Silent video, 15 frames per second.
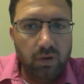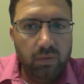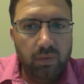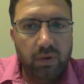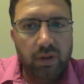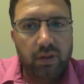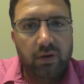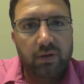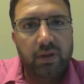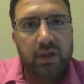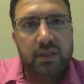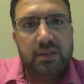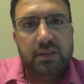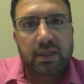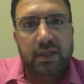with all
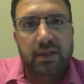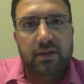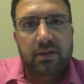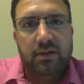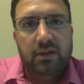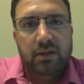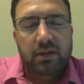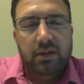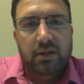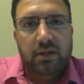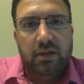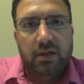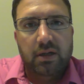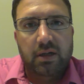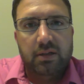that said,
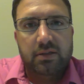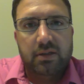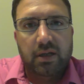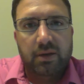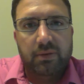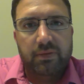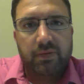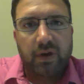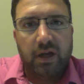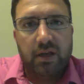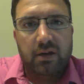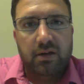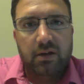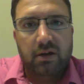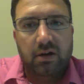today we've got
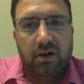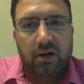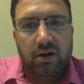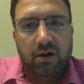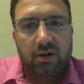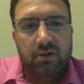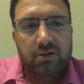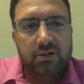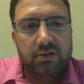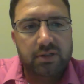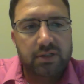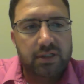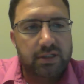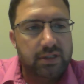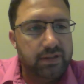
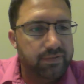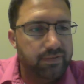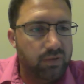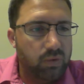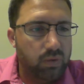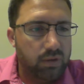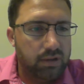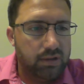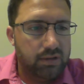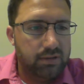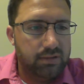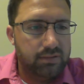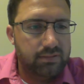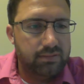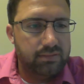164
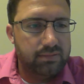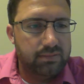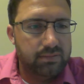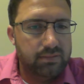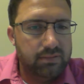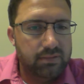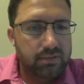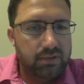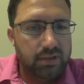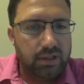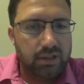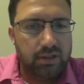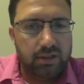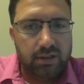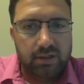
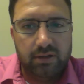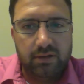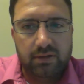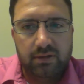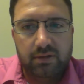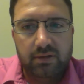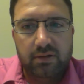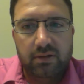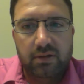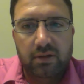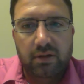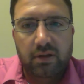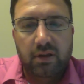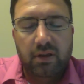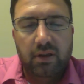that cleared
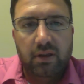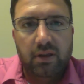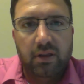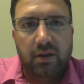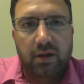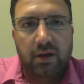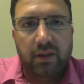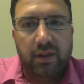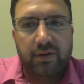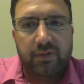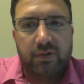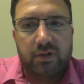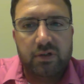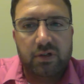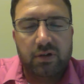that
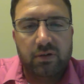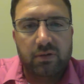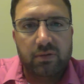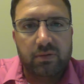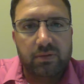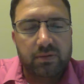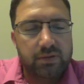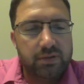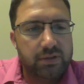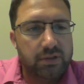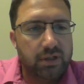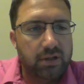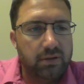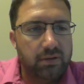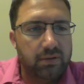first hurdle.
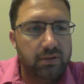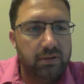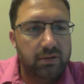So